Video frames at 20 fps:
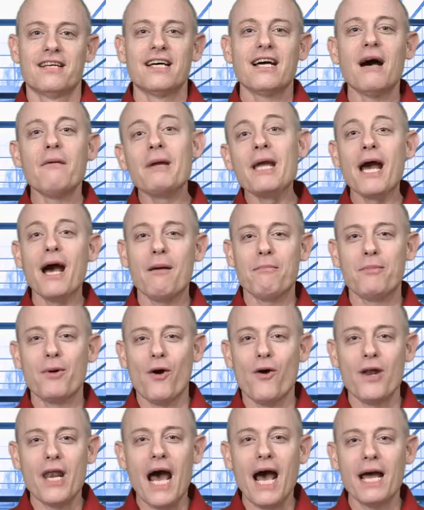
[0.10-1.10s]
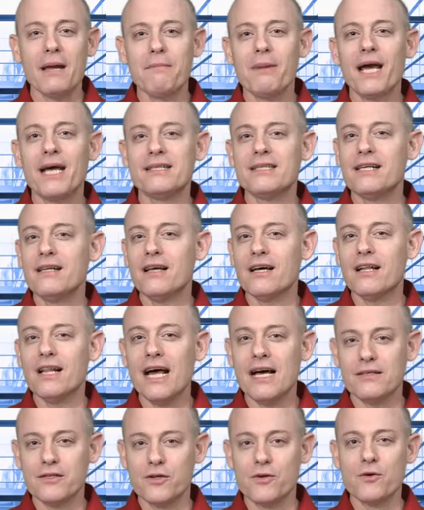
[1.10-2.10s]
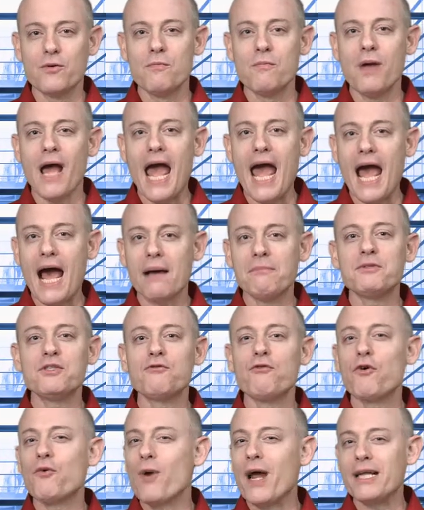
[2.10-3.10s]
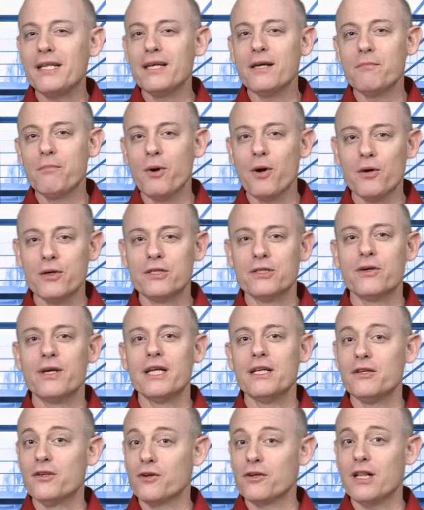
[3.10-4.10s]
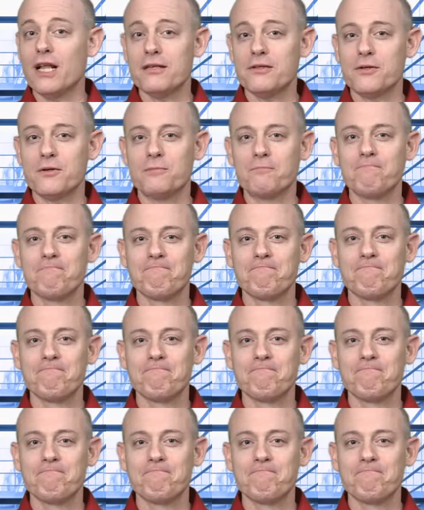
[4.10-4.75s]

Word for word: Coming up on iPads in the Classroom, apps for writing poetry in your classroom.